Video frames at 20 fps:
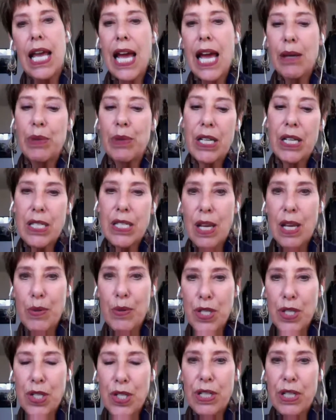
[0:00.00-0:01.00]
And because I was a
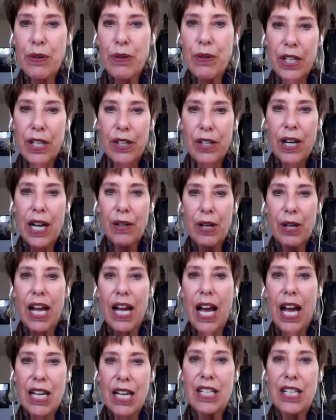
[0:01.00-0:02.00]
screenwriter,
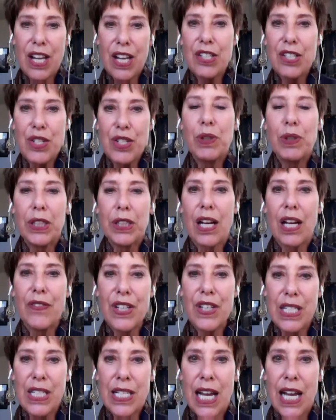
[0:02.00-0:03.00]
I do a lot of
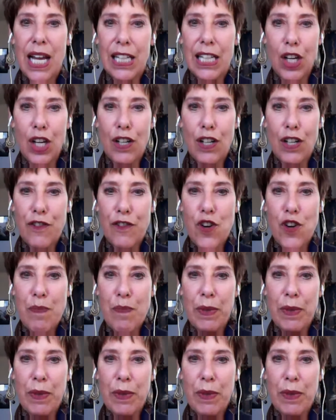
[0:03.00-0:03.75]
it in dialogue form.